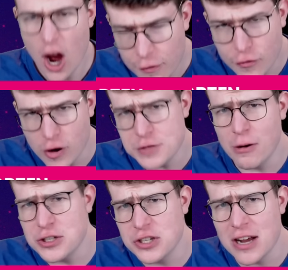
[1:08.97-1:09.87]
Of course, we
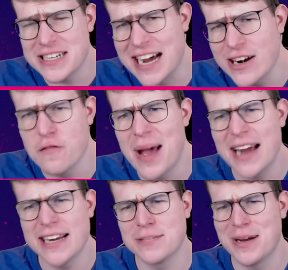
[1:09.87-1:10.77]
also got a ton of
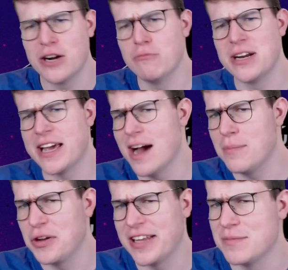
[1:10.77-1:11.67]
banners, but I don't really care
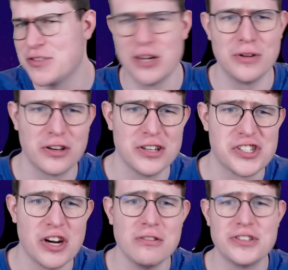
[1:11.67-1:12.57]
about them, so I'm not gonna
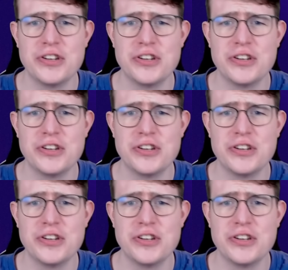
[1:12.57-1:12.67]
show it to